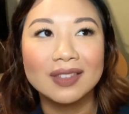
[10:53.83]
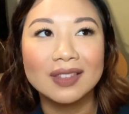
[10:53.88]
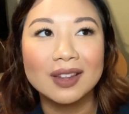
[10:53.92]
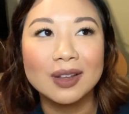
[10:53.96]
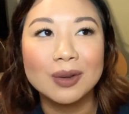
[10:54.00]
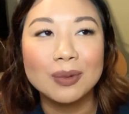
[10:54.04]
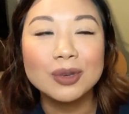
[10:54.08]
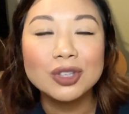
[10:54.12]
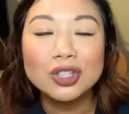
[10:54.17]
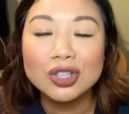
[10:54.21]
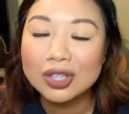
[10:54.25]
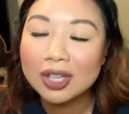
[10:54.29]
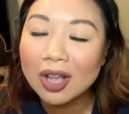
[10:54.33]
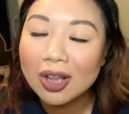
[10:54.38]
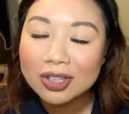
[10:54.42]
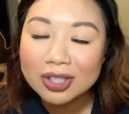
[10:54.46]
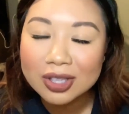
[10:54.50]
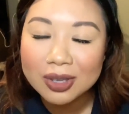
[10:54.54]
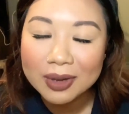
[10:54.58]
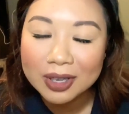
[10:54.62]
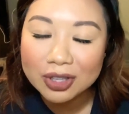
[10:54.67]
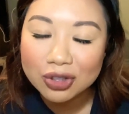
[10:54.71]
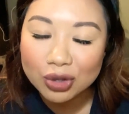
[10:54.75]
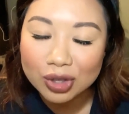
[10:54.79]
Which is
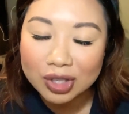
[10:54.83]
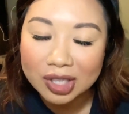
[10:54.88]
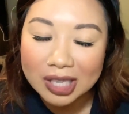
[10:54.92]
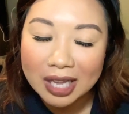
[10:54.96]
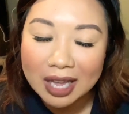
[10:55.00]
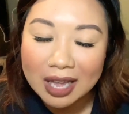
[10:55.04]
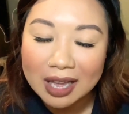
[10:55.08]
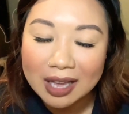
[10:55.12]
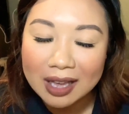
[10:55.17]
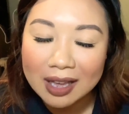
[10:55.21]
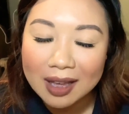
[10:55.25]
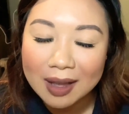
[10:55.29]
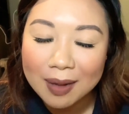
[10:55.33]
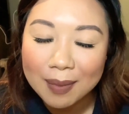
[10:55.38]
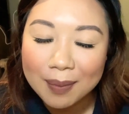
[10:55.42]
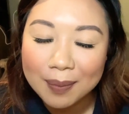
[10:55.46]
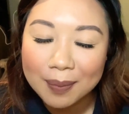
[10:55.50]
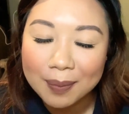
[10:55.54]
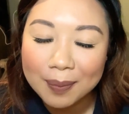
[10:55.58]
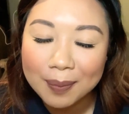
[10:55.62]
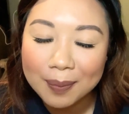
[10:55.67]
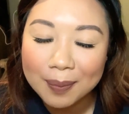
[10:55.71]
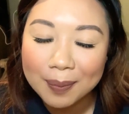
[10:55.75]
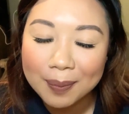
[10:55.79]
also interesting
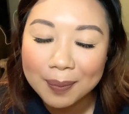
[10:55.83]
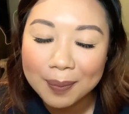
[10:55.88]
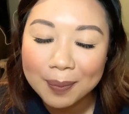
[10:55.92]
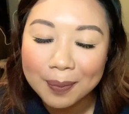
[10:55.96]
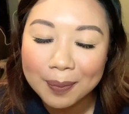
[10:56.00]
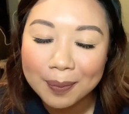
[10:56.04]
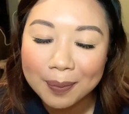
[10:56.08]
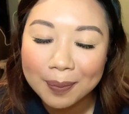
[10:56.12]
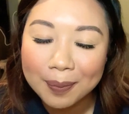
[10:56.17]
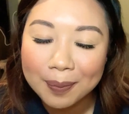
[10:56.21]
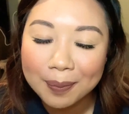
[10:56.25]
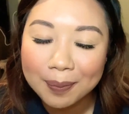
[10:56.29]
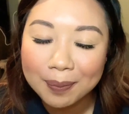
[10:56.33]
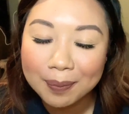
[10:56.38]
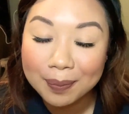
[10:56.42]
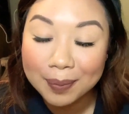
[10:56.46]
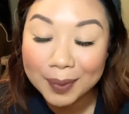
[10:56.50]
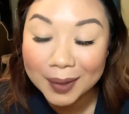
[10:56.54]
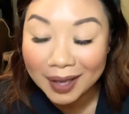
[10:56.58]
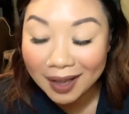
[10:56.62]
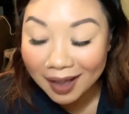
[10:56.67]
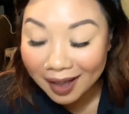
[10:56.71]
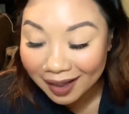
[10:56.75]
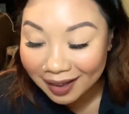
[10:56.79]

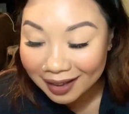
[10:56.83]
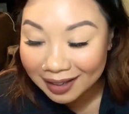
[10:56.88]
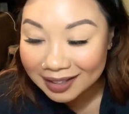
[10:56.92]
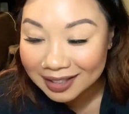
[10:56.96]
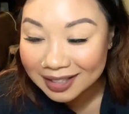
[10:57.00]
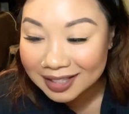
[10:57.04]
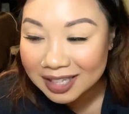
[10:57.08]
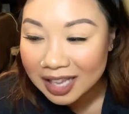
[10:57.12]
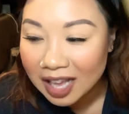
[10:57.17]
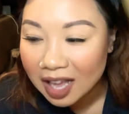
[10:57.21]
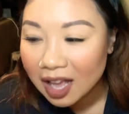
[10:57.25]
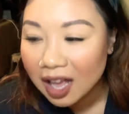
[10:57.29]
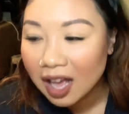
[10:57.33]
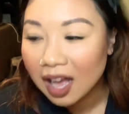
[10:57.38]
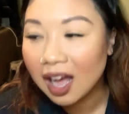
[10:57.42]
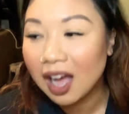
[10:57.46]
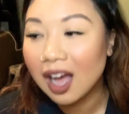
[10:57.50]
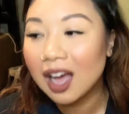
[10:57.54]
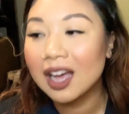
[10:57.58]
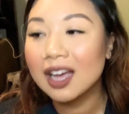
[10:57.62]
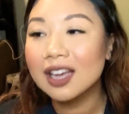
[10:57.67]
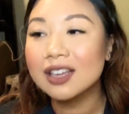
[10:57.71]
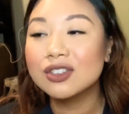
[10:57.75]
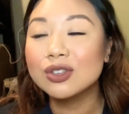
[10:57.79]
because
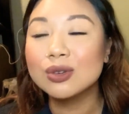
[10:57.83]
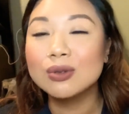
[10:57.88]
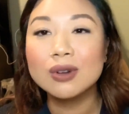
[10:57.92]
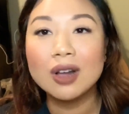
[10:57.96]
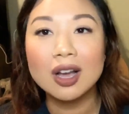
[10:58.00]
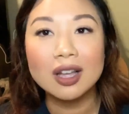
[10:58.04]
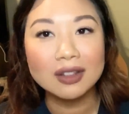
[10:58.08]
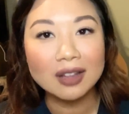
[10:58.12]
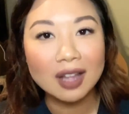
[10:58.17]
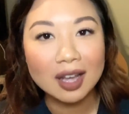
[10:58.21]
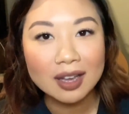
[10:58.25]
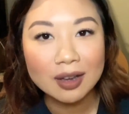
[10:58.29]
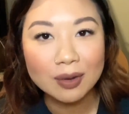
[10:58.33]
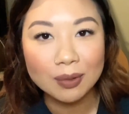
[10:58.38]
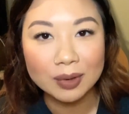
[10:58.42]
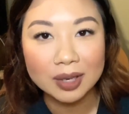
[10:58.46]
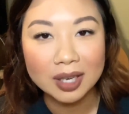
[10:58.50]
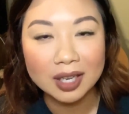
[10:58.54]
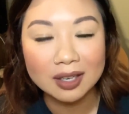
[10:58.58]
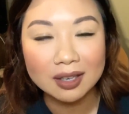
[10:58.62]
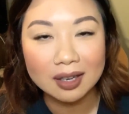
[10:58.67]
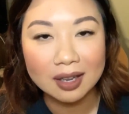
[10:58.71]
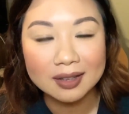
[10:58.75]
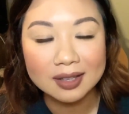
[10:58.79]
I do not like when
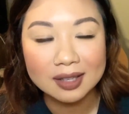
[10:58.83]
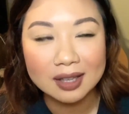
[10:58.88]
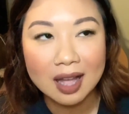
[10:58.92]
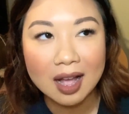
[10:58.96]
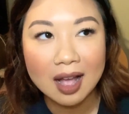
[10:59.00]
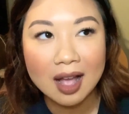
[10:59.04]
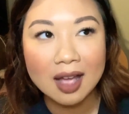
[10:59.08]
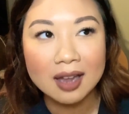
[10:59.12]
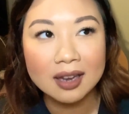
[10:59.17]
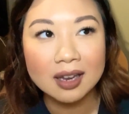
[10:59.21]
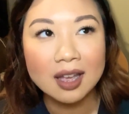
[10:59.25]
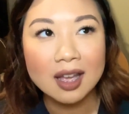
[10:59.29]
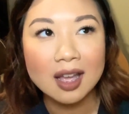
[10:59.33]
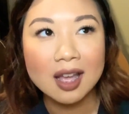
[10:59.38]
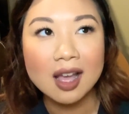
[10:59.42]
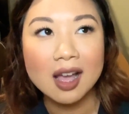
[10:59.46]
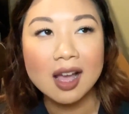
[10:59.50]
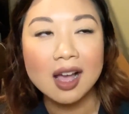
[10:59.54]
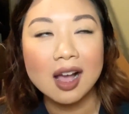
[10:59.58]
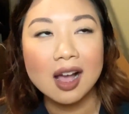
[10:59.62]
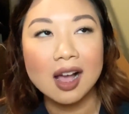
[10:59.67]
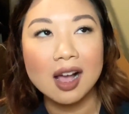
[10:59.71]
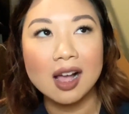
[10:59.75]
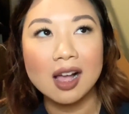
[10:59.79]
he does that.
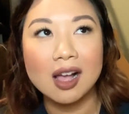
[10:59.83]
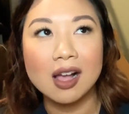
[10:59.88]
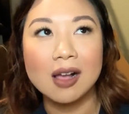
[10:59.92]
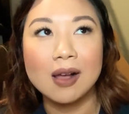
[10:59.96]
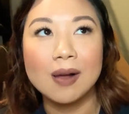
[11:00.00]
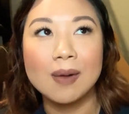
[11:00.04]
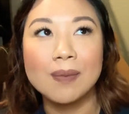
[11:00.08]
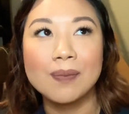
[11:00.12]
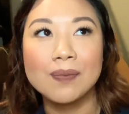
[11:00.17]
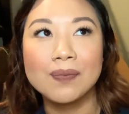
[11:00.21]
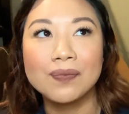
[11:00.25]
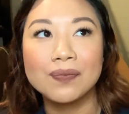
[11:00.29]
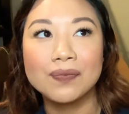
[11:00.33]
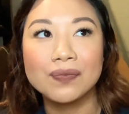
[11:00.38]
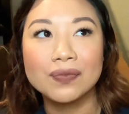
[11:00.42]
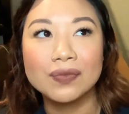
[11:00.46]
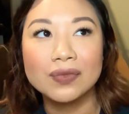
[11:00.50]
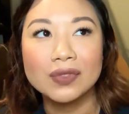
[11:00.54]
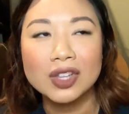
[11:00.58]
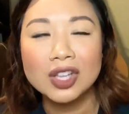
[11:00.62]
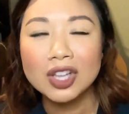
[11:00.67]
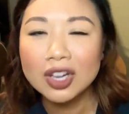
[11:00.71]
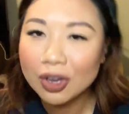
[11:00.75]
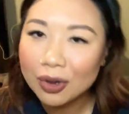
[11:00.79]

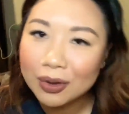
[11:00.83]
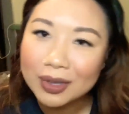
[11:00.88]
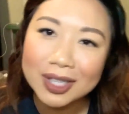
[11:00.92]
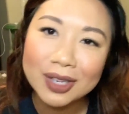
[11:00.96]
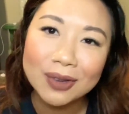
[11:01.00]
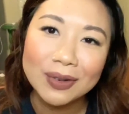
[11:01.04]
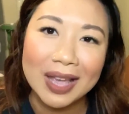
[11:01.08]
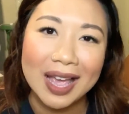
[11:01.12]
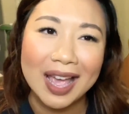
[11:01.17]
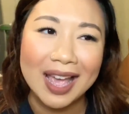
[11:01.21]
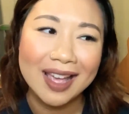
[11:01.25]
You know, it's okay.